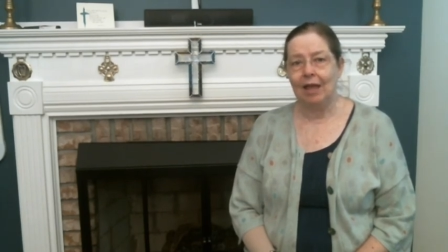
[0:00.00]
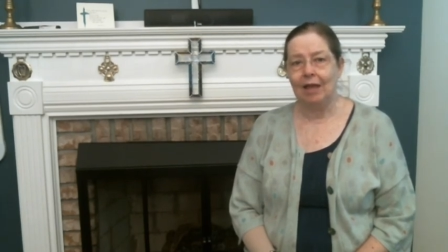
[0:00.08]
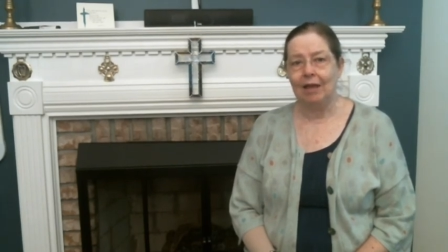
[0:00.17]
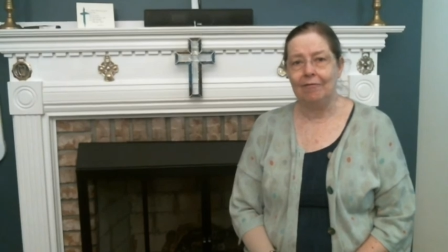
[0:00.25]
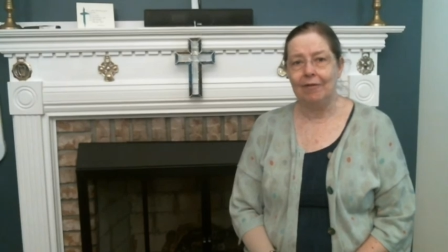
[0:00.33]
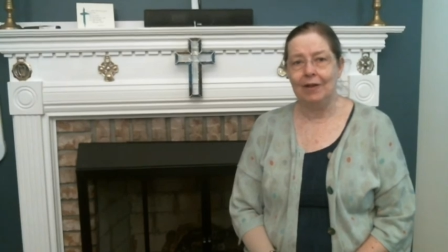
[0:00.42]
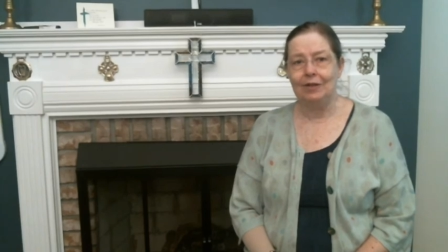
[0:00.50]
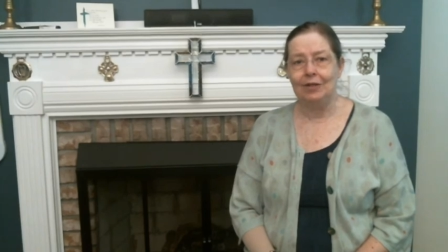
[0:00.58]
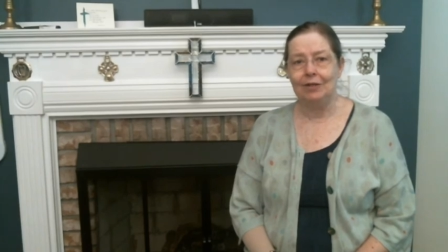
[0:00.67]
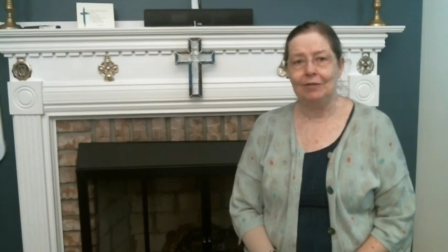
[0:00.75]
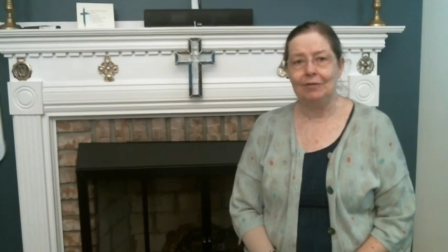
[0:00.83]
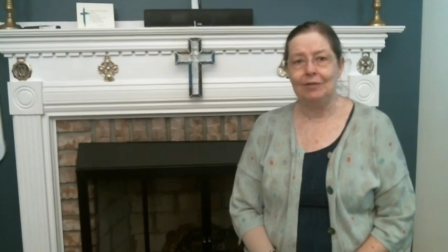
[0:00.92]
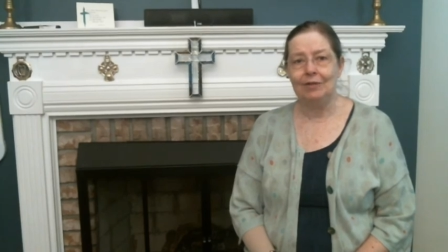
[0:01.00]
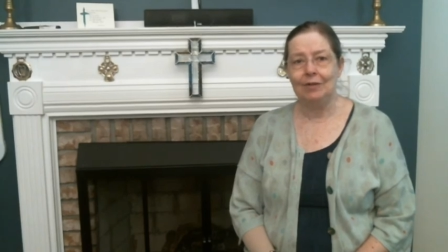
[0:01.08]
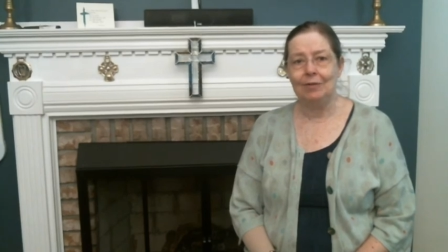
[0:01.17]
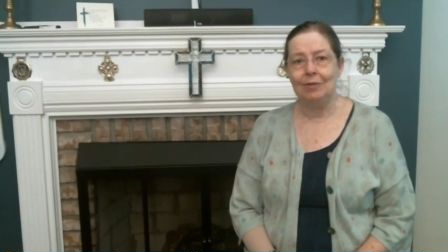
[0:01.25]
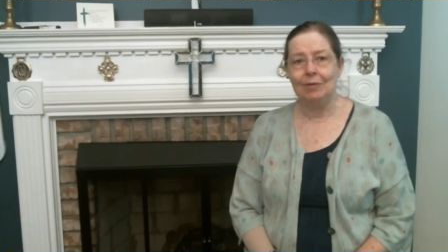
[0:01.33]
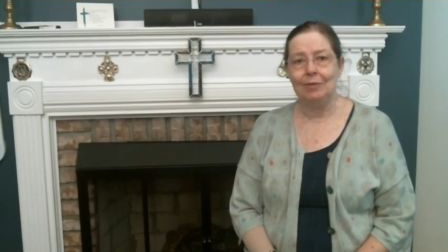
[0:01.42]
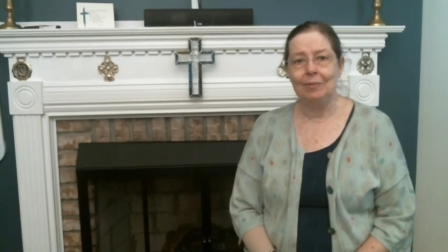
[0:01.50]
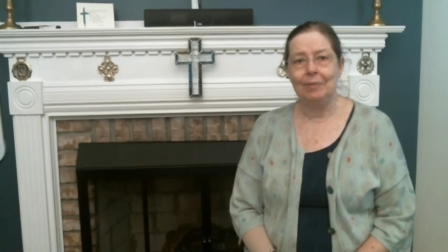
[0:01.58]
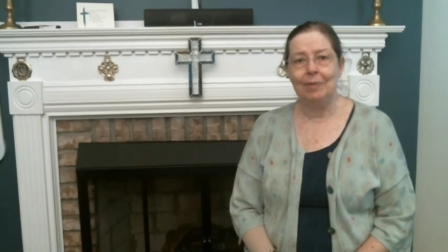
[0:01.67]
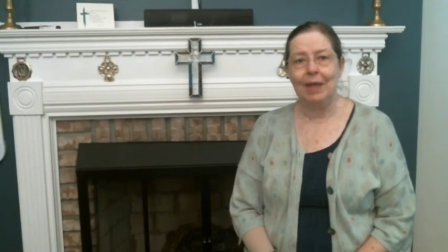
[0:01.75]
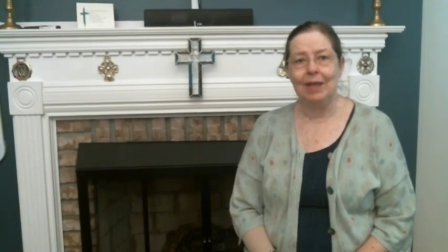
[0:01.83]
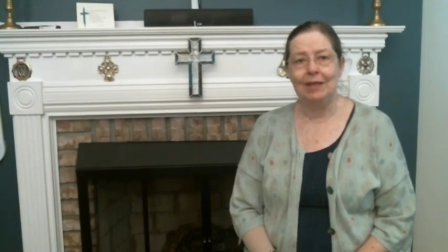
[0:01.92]
I invite you to
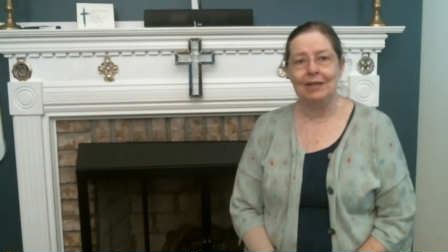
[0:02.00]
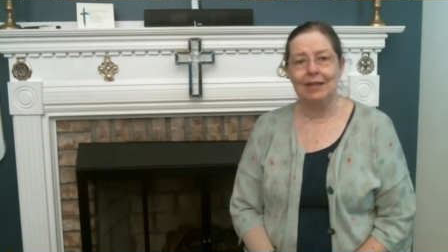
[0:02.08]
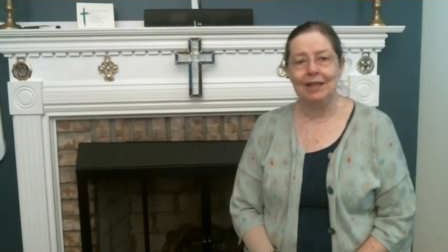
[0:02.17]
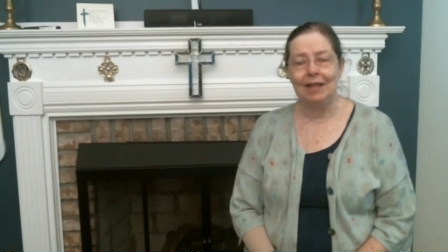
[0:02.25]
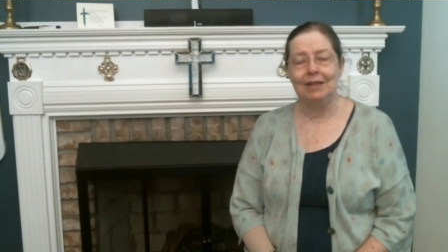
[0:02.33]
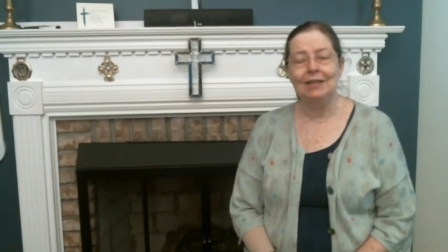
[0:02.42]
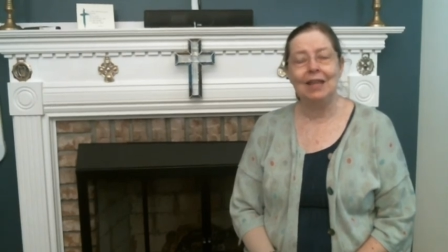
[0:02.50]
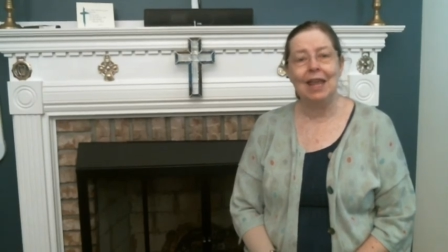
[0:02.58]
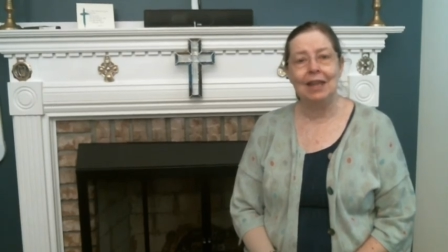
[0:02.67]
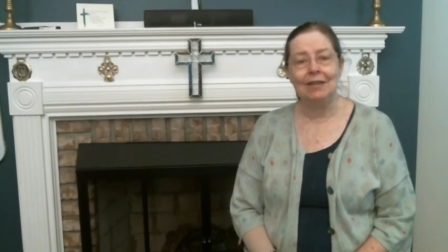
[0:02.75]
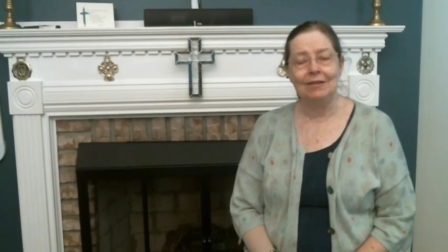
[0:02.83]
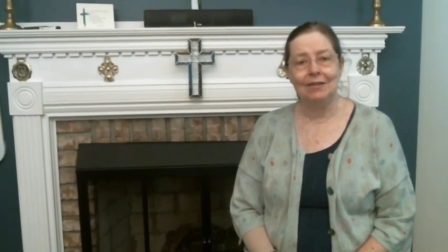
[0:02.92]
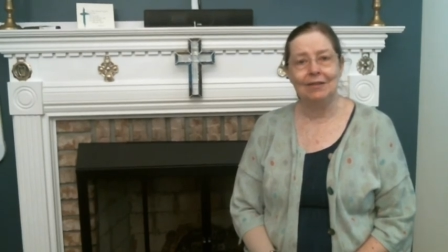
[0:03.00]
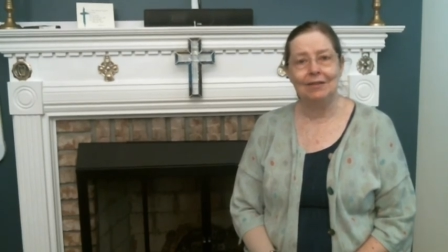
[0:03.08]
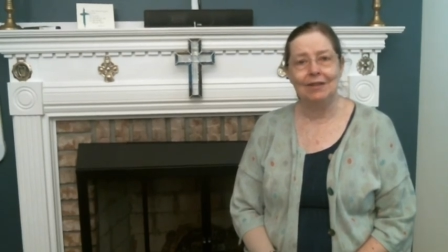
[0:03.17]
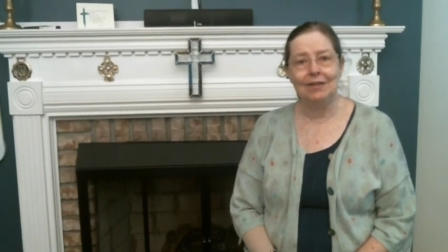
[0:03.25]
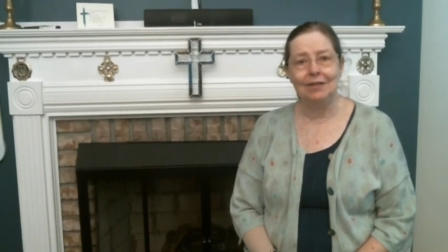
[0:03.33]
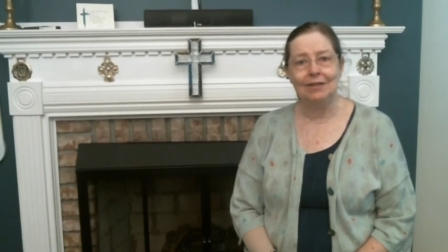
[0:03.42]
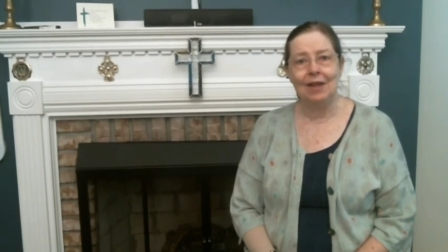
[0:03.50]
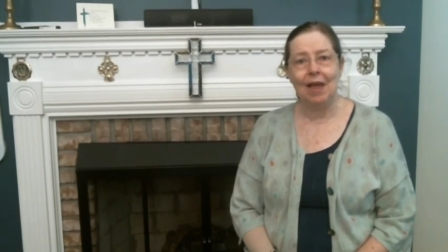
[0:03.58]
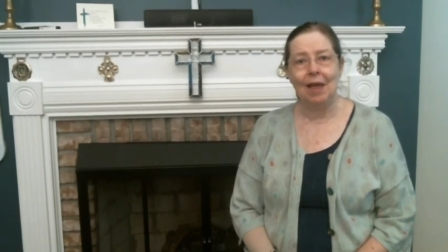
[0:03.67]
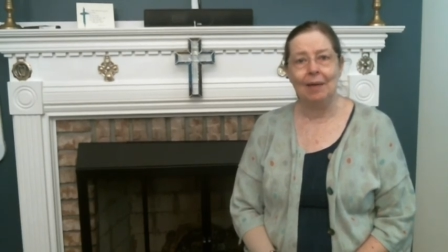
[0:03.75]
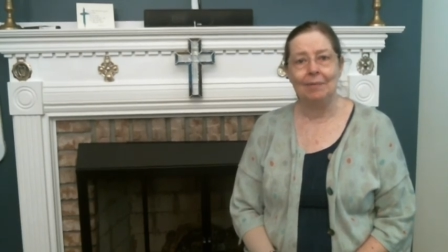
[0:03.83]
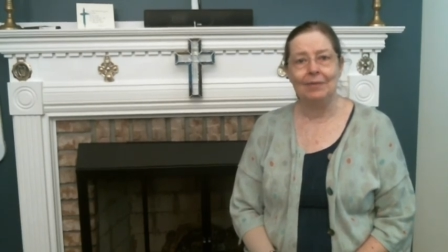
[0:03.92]
pay attend to the
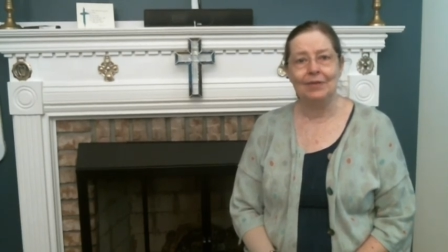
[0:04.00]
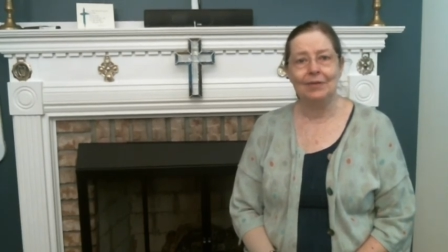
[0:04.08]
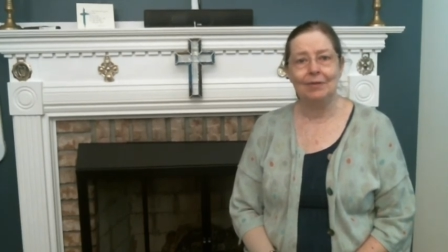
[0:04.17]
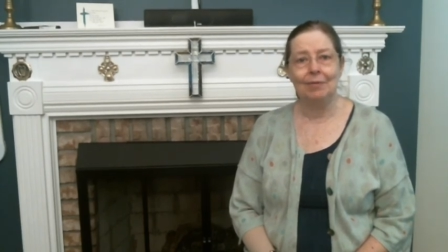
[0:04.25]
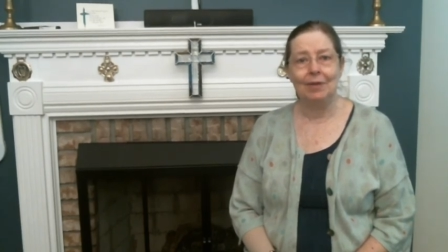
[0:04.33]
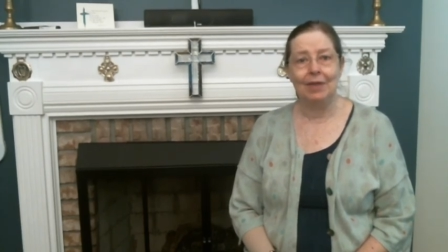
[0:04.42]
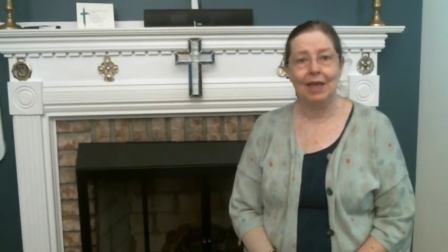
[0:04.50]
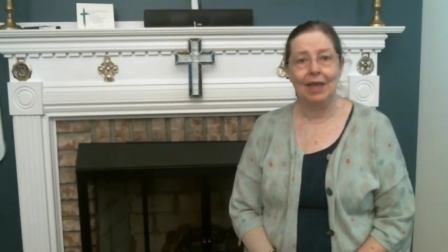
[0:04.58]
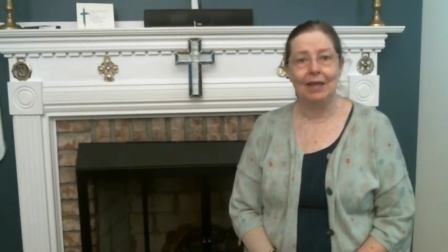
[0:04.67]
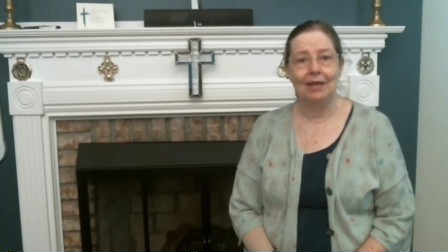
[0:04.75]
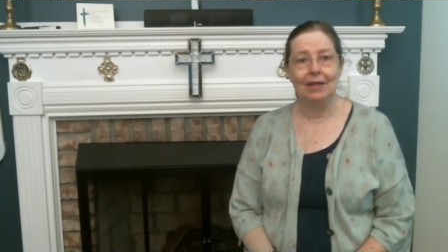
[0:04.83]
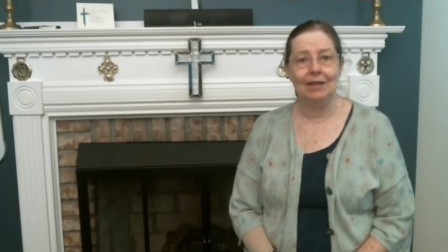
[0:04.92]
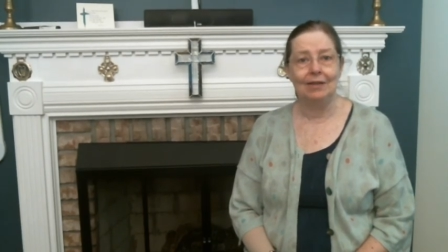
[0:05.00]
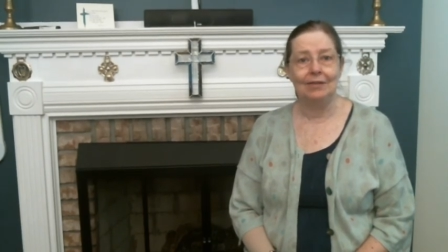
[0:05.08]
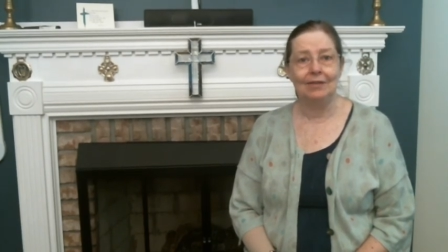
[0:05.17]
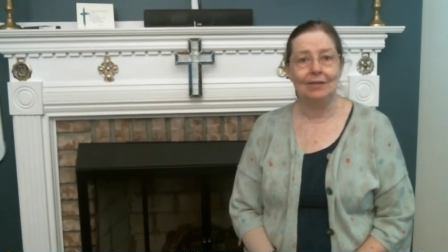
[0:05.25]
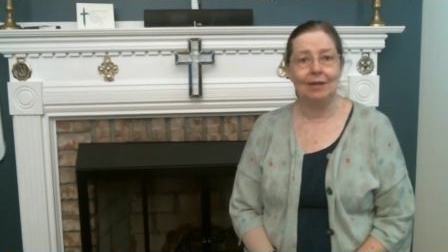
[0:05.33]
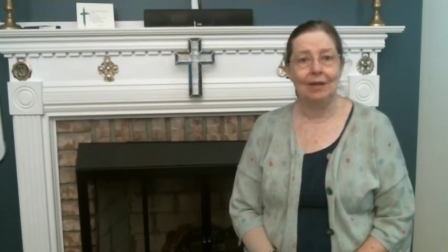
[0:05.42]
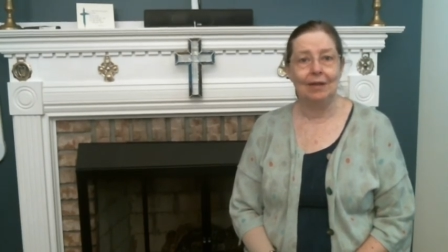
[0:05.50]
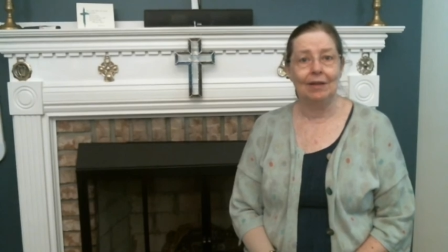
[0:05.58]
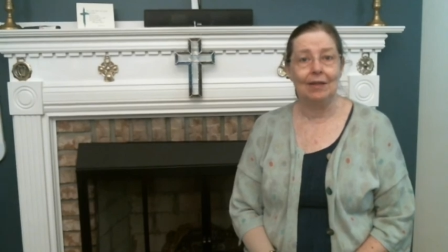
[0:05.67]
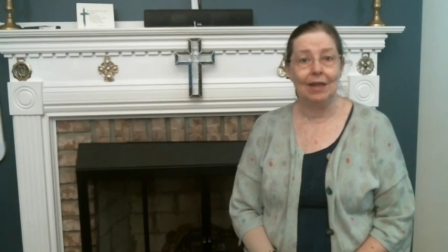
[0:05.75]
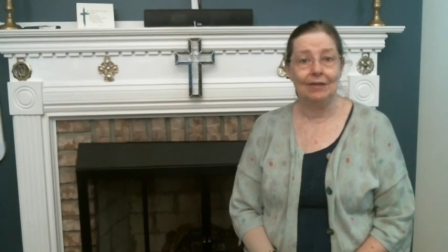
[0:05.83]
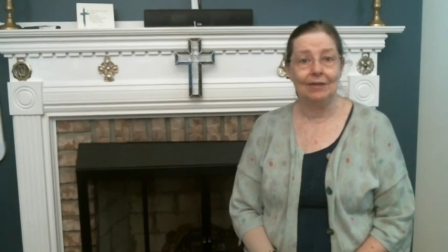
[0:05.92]
times when that is
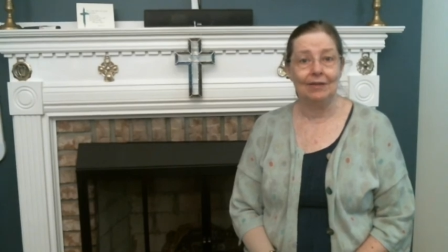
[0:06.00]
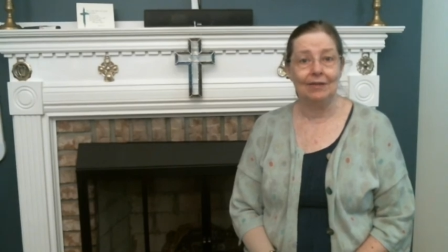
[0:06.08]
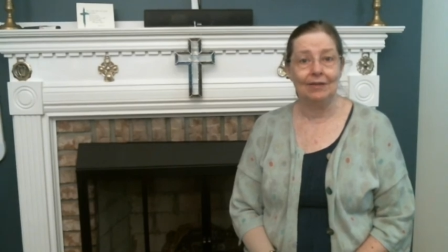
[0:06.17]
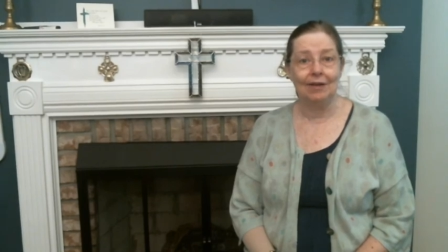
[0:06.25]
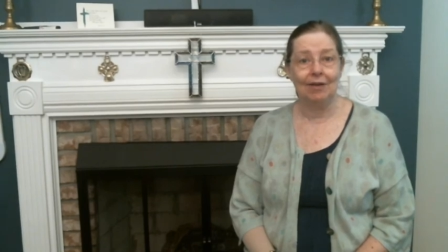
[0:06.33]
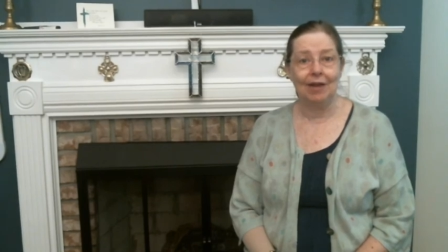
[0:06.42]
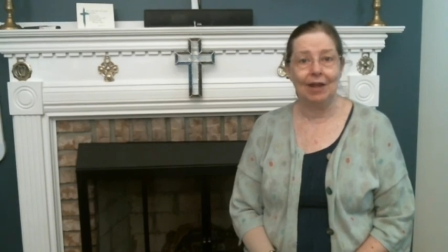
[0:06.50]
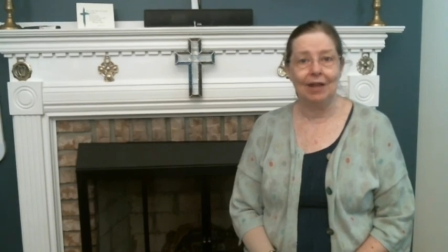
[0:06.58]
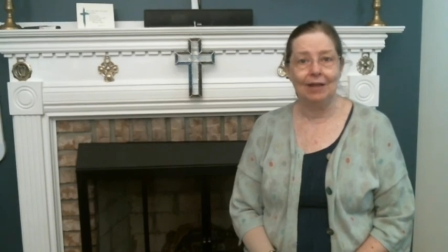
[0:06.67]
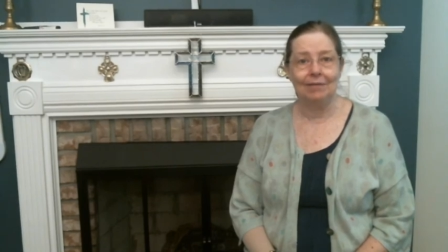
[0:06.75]
necessary.